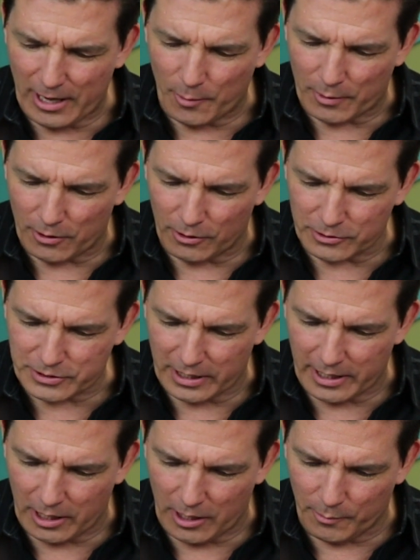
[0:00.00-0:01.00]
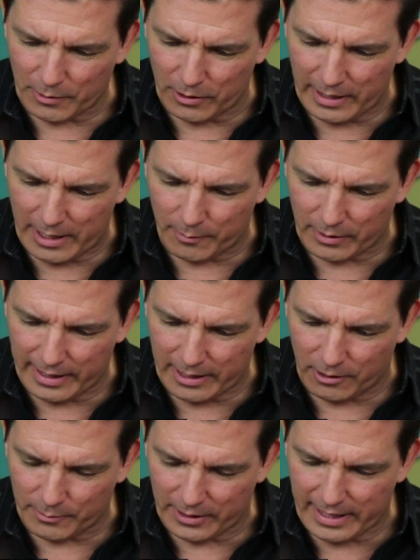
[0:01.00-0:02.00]
Elmer holds. Elmer Elmer
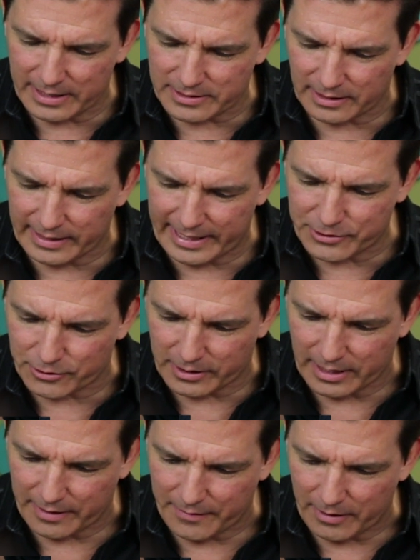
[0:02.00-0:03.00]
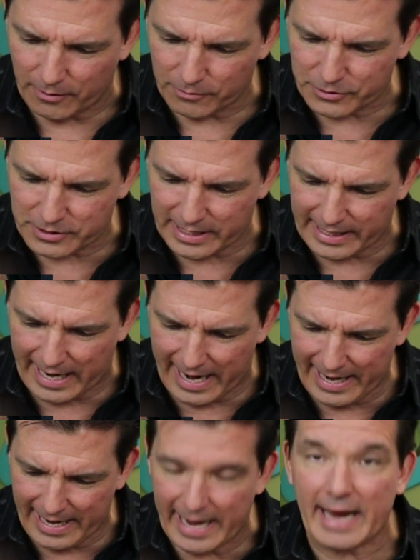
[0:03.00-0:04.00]
Elmer has a laser gun though, just like
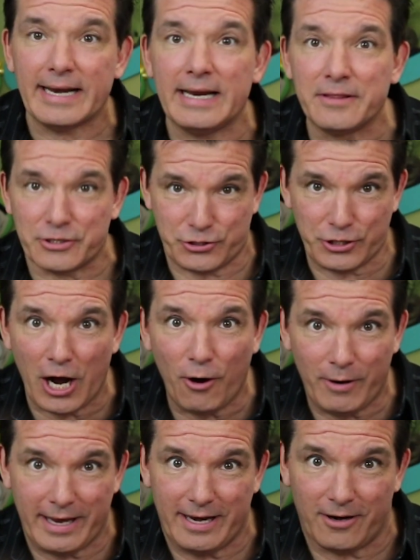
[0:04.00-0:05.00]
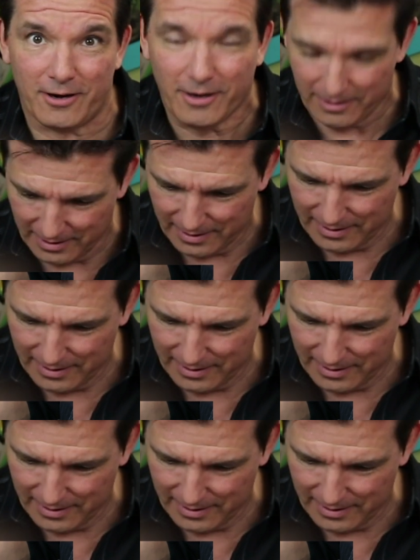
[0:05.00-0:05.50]
I had in the show here.